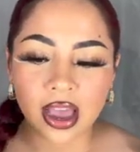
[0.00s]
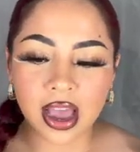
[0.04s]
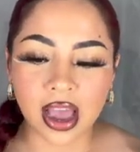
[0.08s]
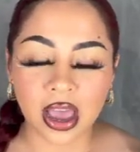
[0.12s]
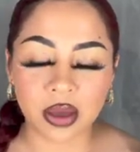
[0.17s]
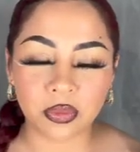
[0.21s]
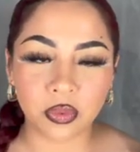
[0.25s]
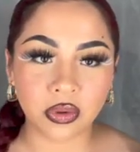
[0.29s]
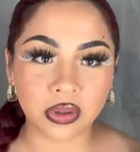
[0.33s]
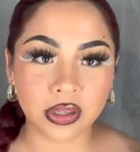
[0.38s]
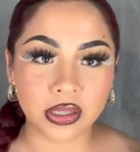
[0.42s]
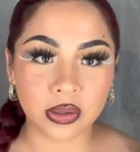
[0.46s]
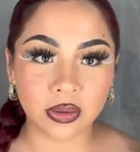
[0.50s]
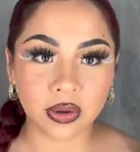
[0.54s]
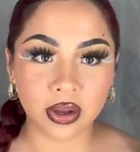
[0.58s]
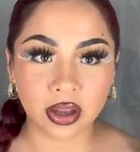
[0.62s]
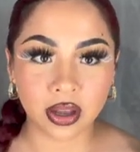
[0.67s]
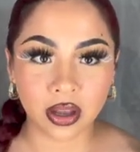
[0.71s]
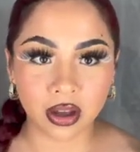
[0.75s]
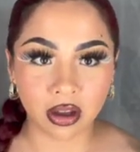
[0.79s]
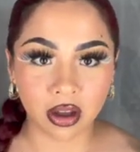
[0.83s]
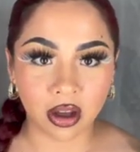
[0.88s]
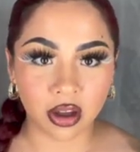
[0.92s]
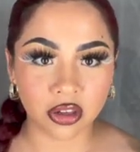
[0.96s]
will do a
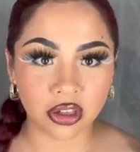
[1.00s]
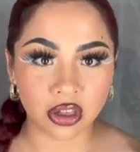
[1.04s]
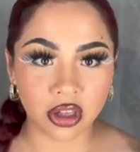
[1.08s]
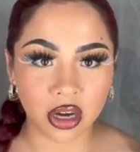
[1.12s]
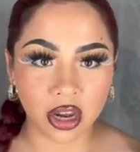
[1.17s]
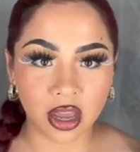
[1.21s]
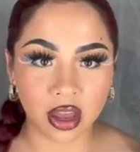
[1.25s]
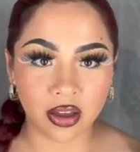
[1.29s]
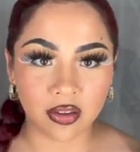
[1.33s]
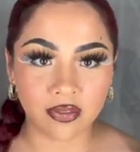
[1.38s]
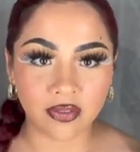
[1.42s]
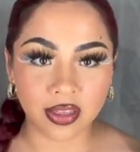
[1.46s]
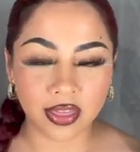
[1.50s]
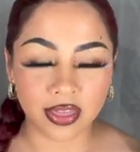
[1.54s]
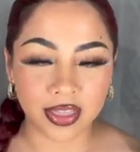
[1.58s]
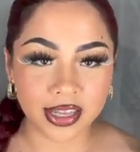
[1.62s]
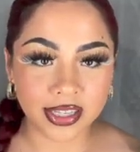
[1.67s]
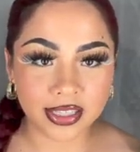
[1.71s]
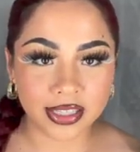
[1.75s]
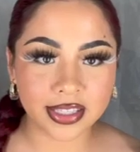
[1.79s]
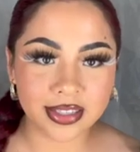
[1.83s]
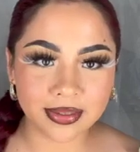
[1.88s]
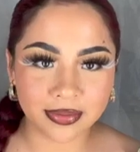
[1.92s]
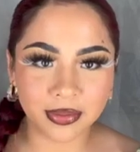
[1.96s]
concoction of
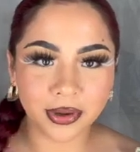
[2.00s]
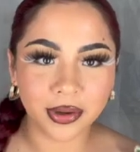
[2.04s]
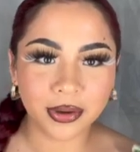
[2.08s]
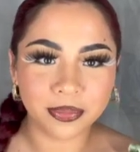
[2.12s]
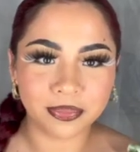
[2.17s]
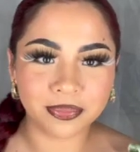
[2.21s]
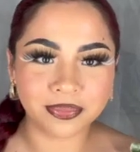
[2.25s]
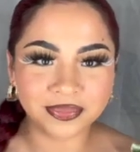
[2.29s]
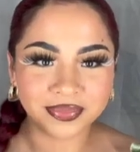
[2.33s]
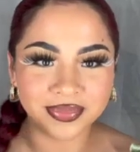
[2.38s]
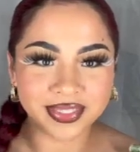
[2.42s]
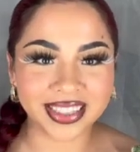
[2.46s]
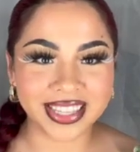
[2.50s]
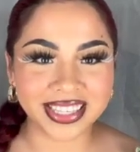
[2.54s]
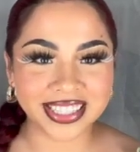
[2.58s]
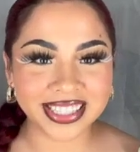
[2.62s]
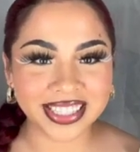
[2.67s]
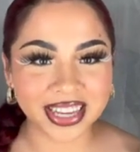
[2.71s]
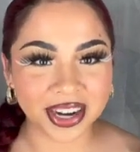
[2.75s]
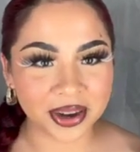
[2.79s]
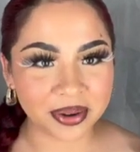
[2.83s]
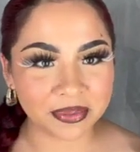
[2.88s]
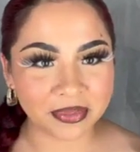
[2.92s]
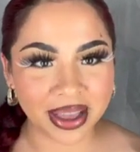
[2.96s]
this
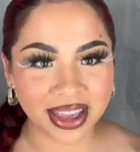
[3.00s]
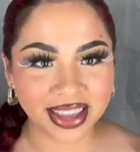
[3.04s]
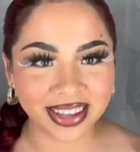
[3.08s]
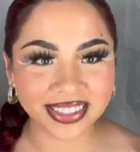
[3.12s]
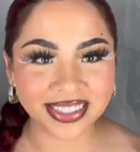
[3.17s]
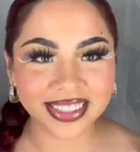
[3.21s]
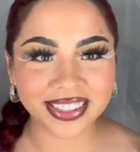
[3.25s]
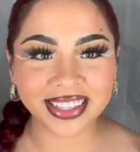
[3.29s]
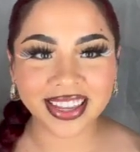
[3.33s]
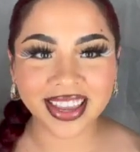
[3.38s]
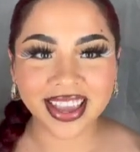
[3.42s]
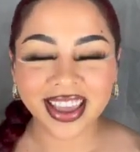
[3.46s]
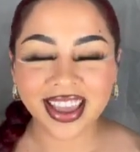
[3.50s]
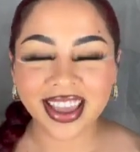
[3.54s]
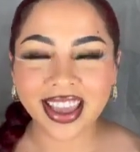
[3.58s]
hair mask,